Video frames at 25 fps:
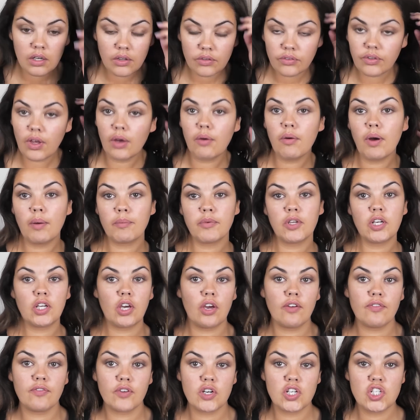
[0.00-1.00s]
so I'm going to
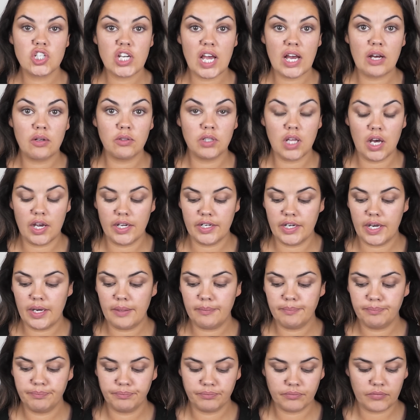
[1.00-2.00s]
go for a gel
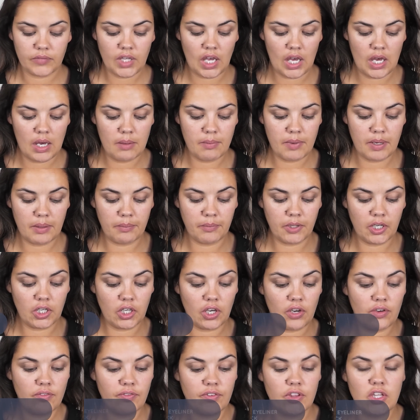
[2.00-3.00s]
liner, and I'm going
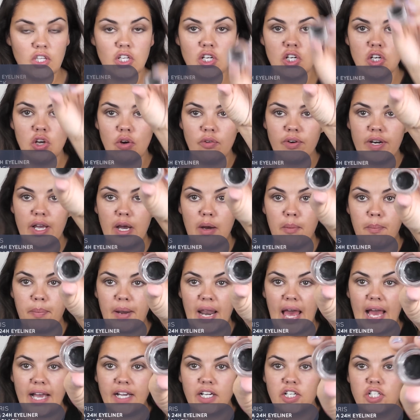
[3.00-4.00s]
to go for the L'Oreal
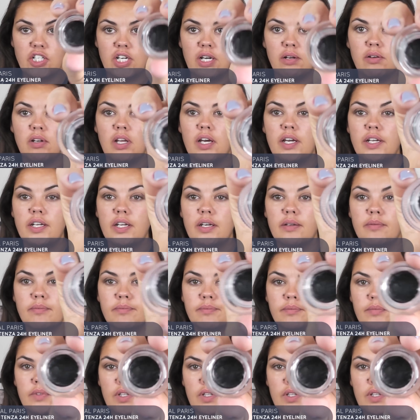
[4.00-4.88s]
Black Gel Liner.